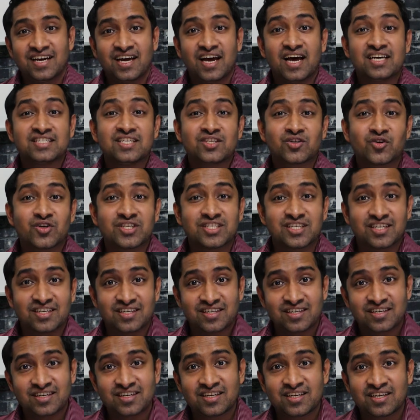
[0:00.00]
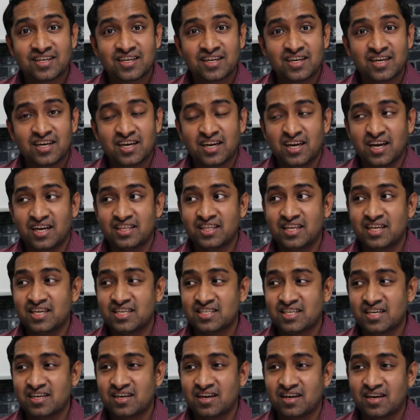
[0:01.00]
I asked this question. And then he
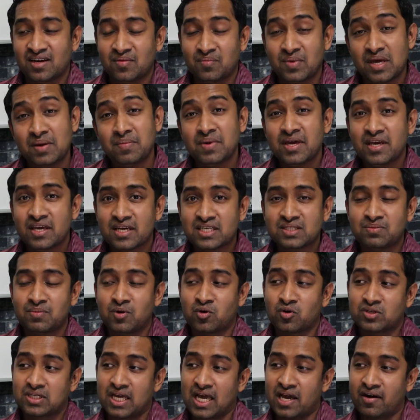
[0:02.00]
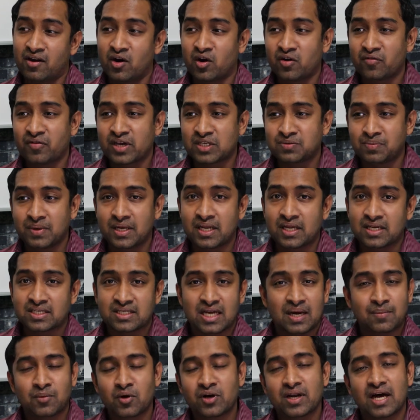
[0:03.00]
said, maybe yes, because I have a lot of experience.
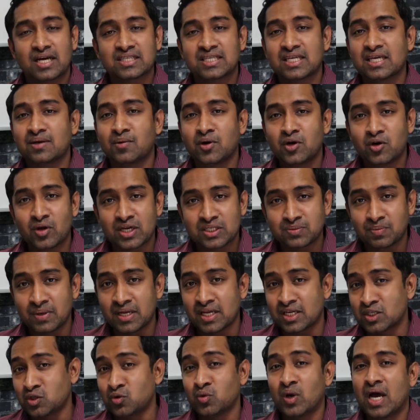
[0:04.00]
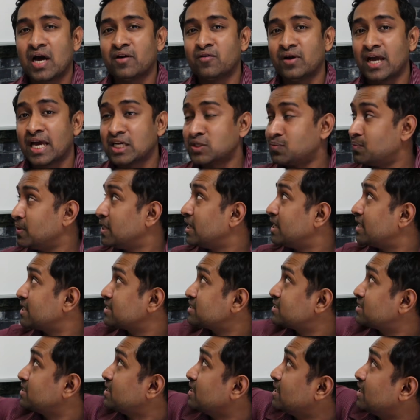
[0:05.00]
I'm not asking about your experience. You have
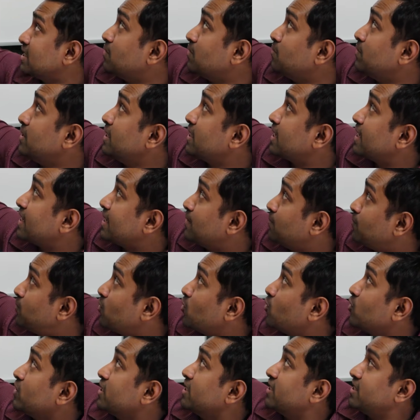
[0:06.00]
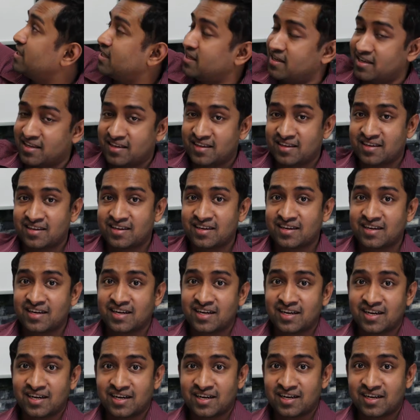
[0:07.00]
experience being an employee,
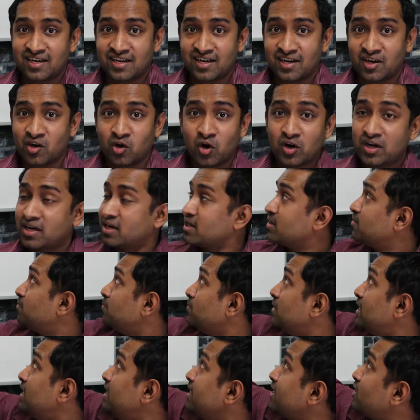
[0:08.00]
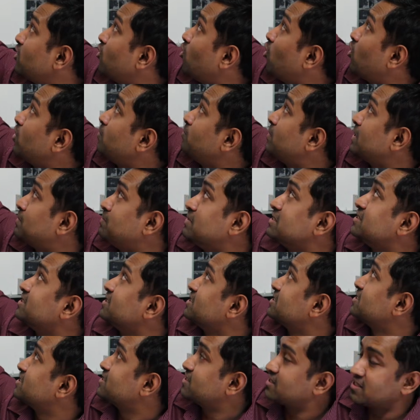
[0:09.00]
not building your own big
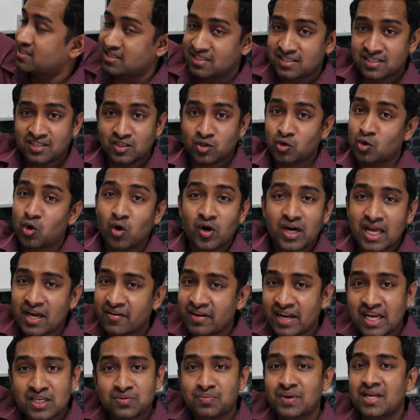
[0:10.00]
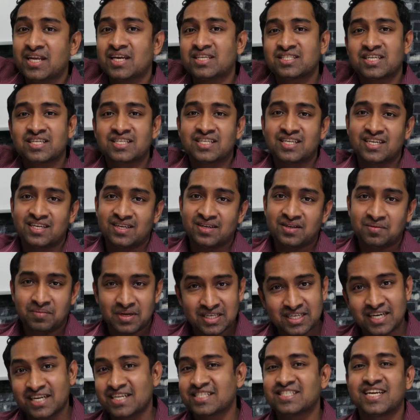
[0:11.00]
business. You don't have any experiences here.
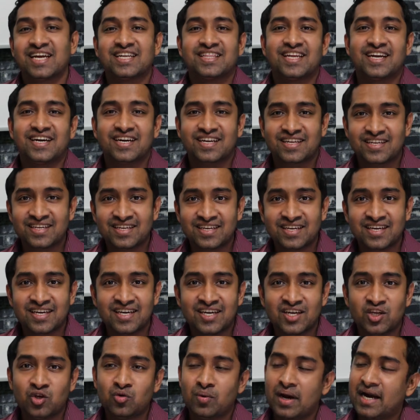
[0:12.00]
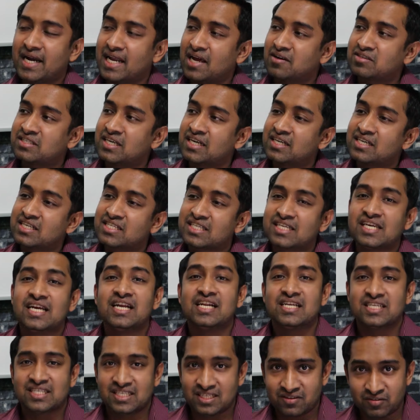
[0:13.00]
Please understand that. You might have certain
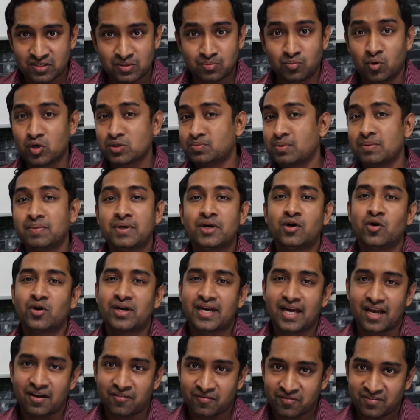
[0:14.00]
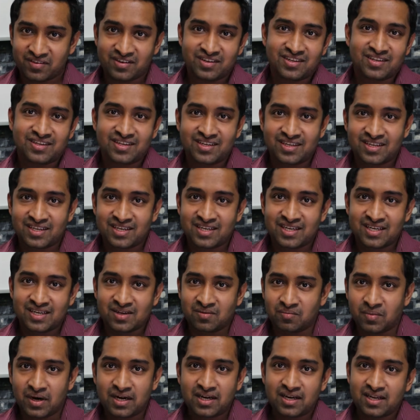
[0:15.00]
skills which most people don't have.
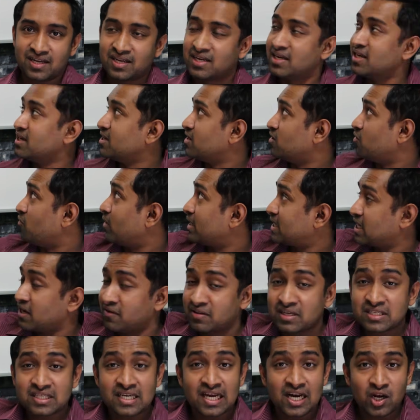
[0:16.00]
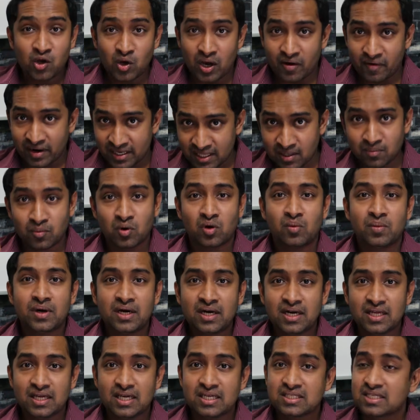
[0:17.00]
But whatever the skill you have at the
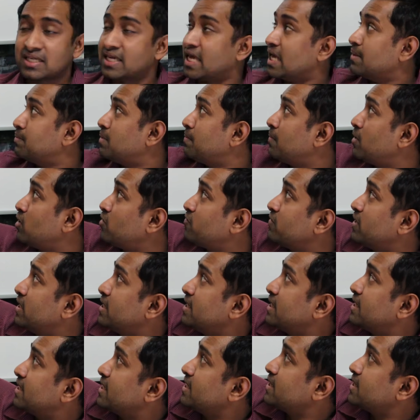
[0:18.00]
moment is capable of earning